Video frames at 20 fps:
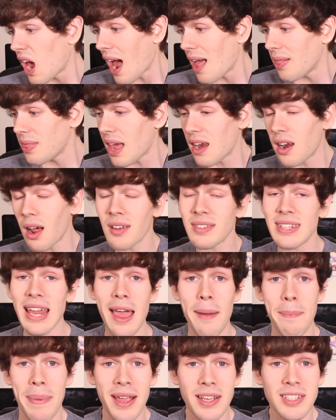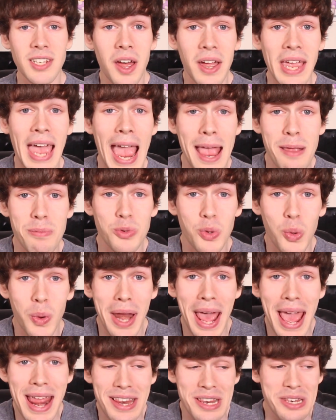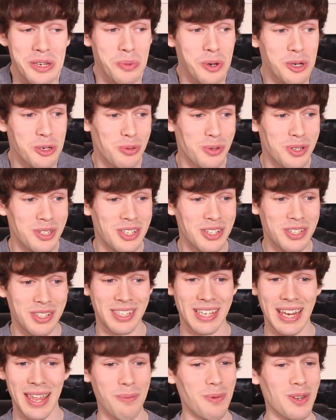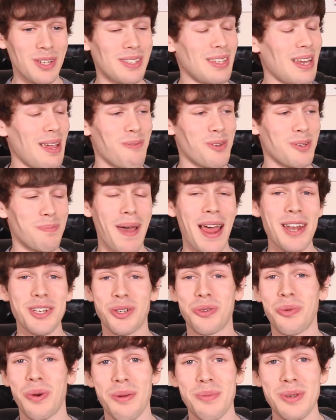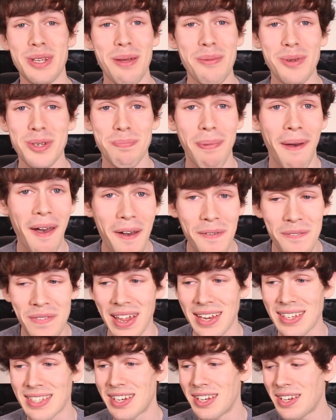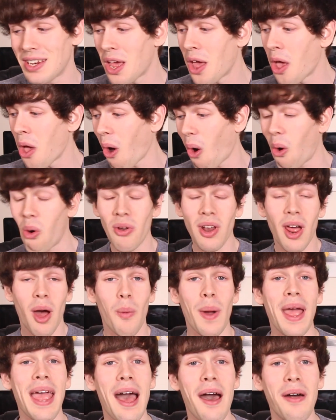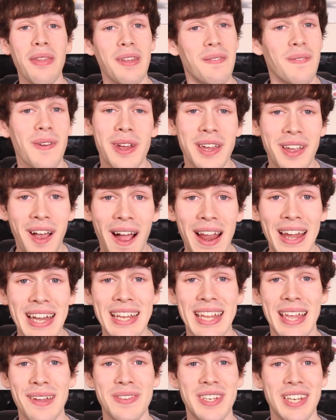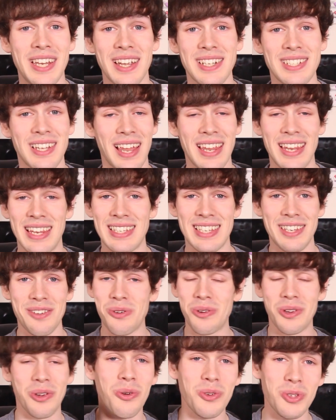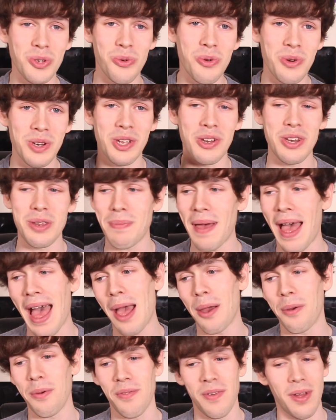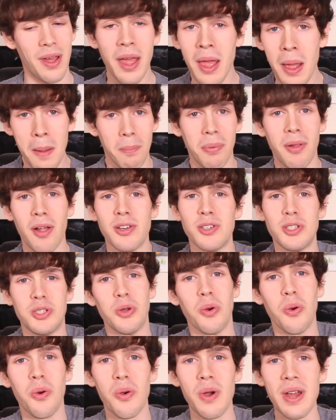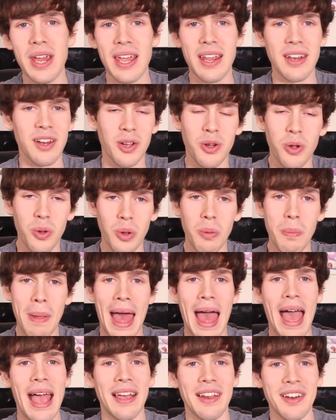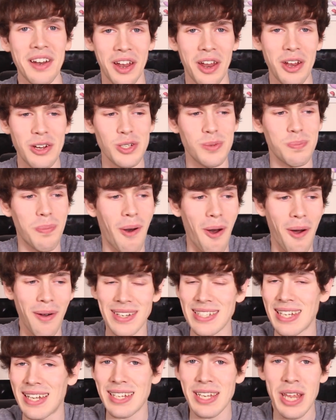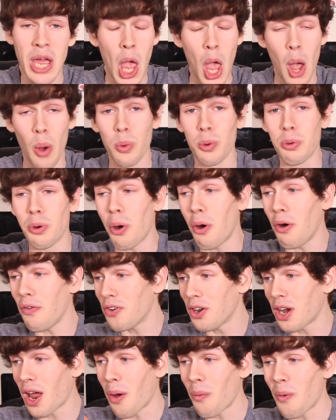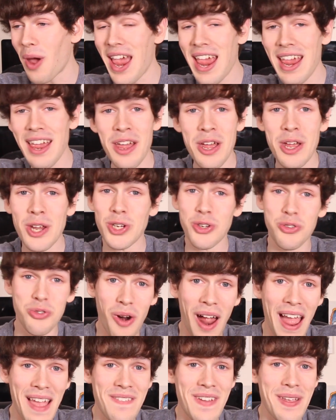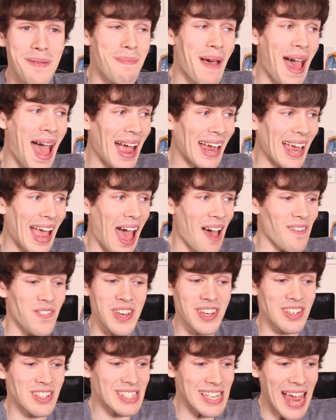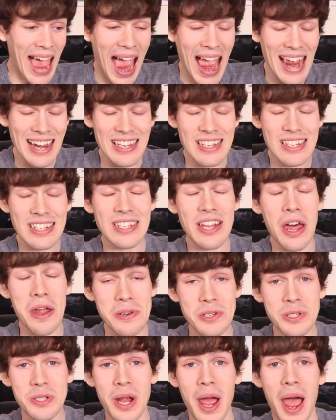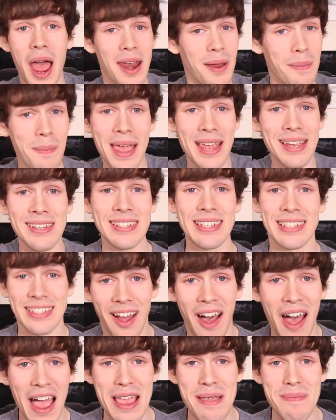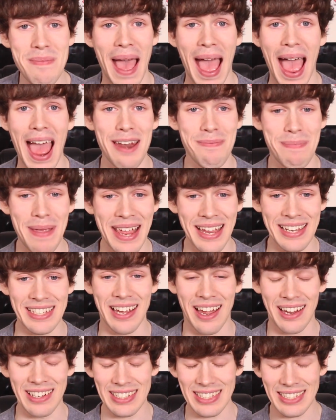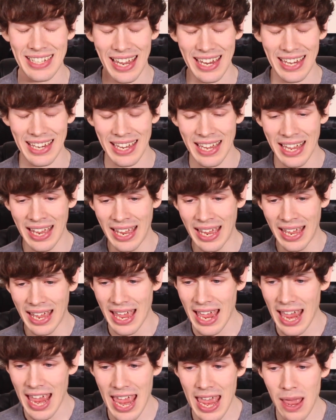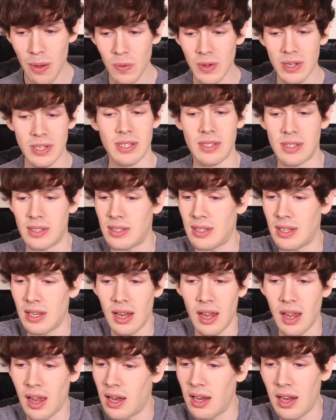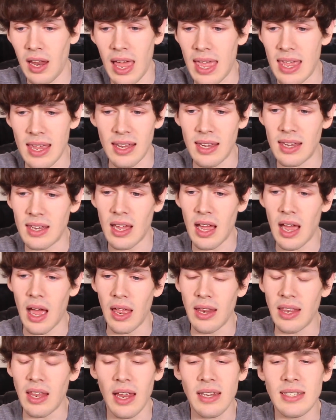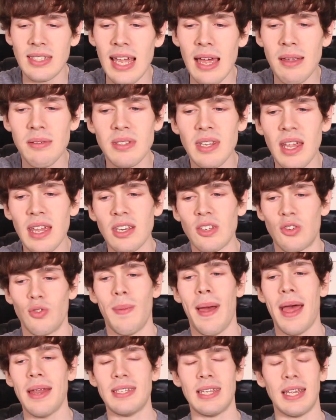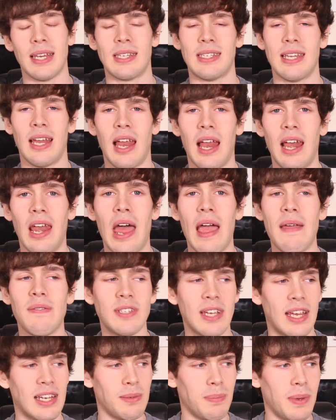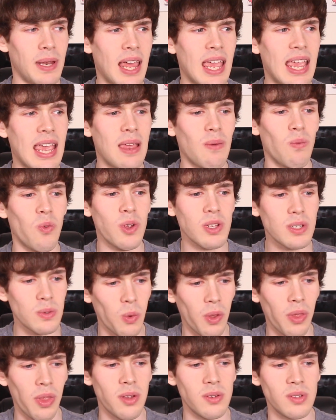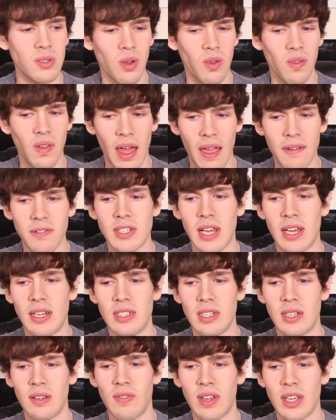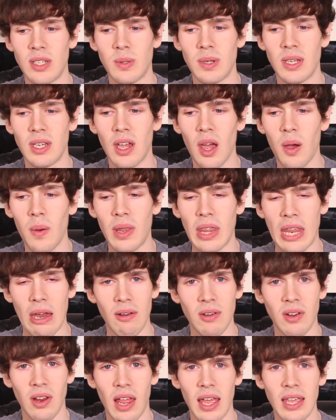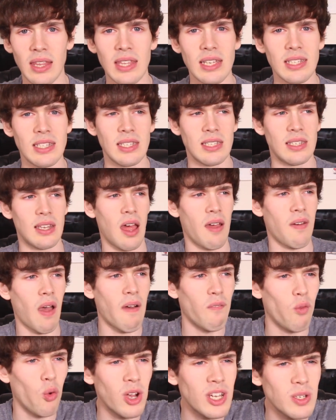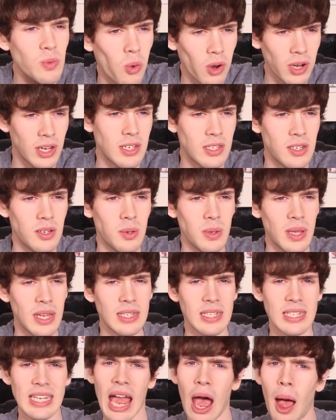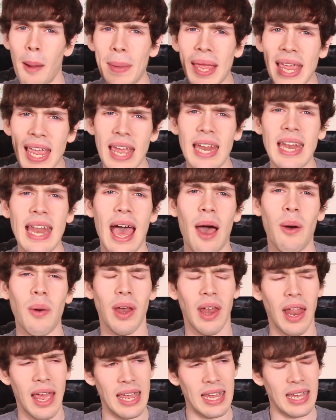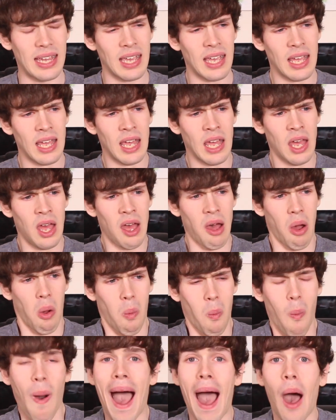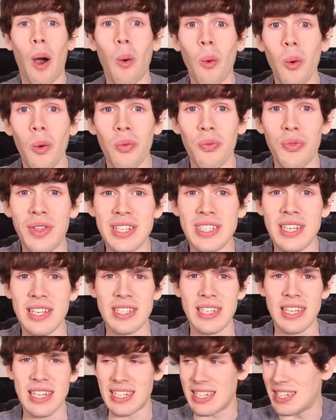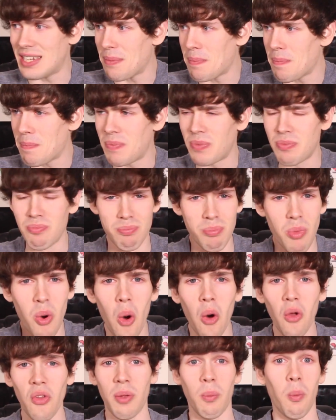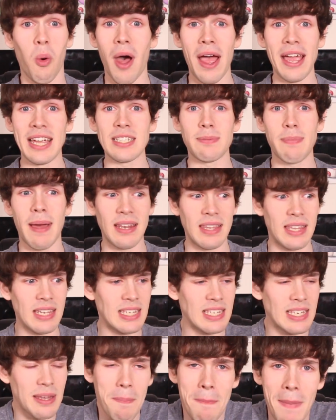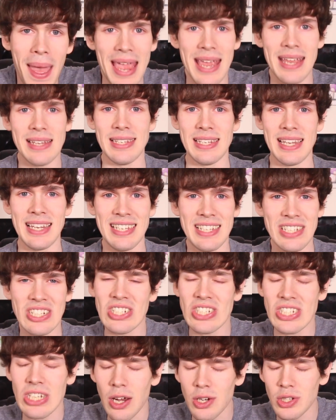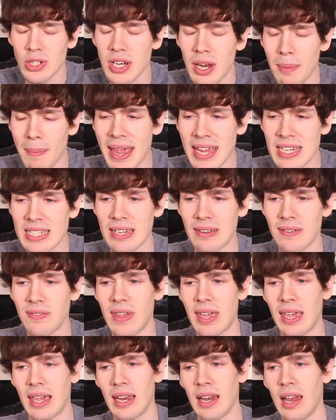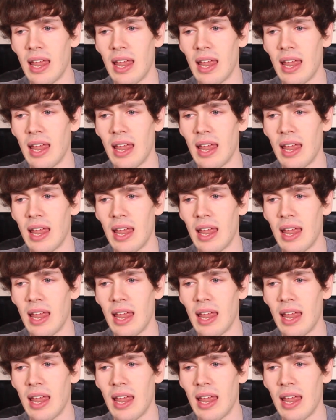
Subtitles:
And then our day at Pixar came to an end, which was just, it was magical, it was perfect. And on our way out, they very kindly gifted us like this little Dory goodie bag with a plush Dory and a cool bag and a lunchbox. And we were off on our way, driving back, having just had such an amazing time at Pixar. Just like, it was like, it sounds like dramatic to say like life-changing, but like it was one of those sort of life-changing things where you go in there and you're like, this is, I've always wanted to do this, and now I'm here now, and like, wow, this is more than what I expect. This is amazing. This is just such an amazing thing.